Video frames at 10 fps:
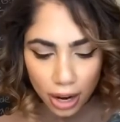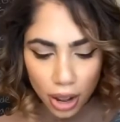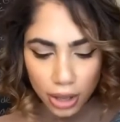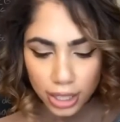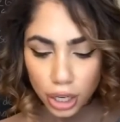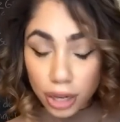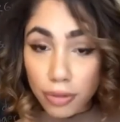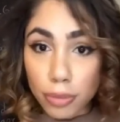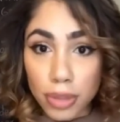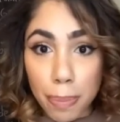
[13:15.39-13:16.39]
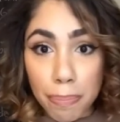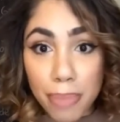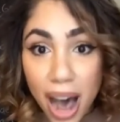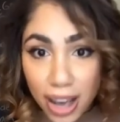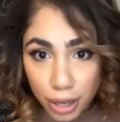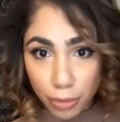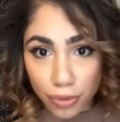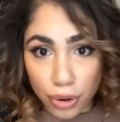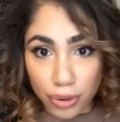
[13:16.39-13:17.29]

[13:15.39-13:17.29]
starting from the bottom of your